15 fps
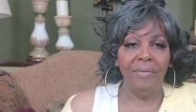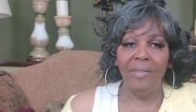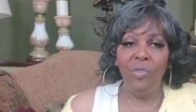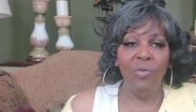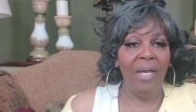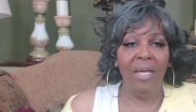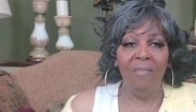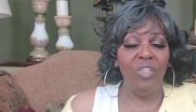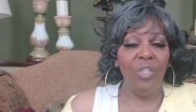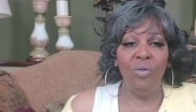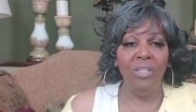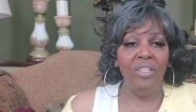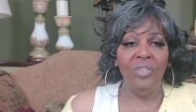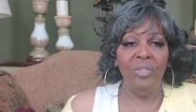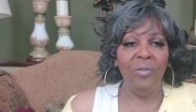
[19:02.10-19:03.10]
you have
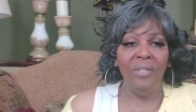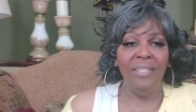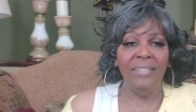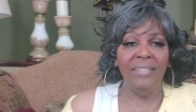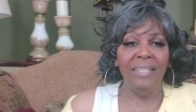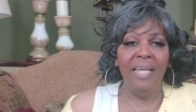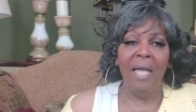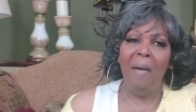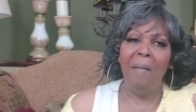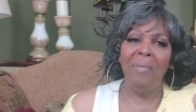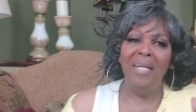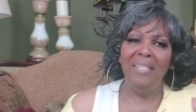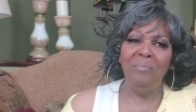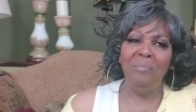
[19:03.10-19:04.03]
no other choice but